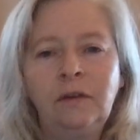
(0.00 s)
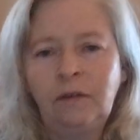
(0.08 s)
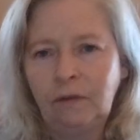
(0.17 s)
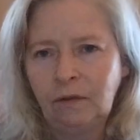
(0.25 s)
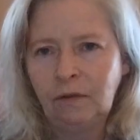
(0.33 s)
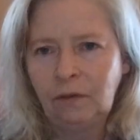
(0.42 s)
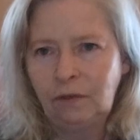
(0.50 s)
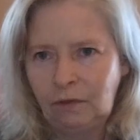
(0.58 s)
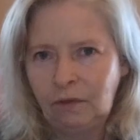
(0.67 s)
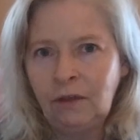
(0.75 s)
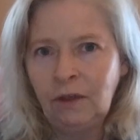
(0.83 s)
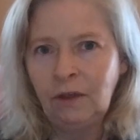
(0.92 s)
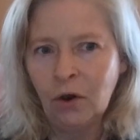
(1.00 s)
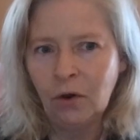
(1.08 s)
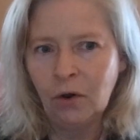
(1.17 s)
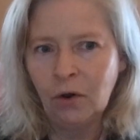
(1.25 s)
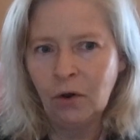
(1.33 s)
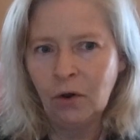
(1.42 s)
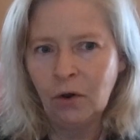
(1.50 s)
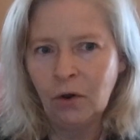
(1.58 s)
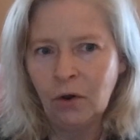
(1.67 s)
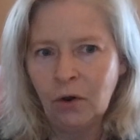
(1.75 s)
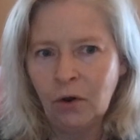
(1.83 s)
is the oath,